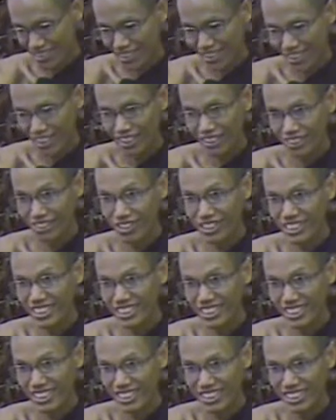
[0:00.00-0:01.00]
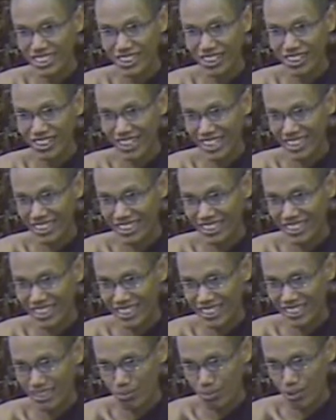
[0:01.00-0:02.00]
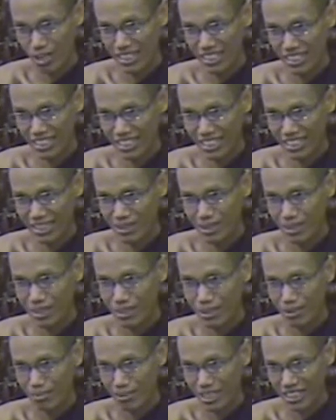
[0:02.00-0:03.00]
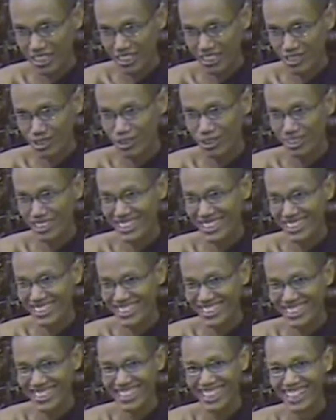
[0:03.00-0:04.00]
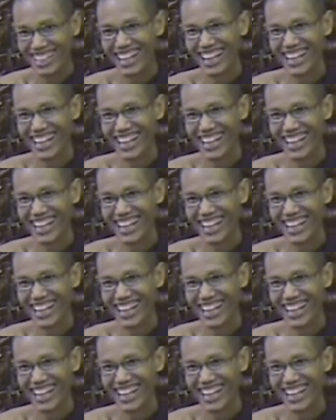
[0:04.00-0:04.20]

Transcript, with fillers: Uh, greed is not like that. Poison, but good taste.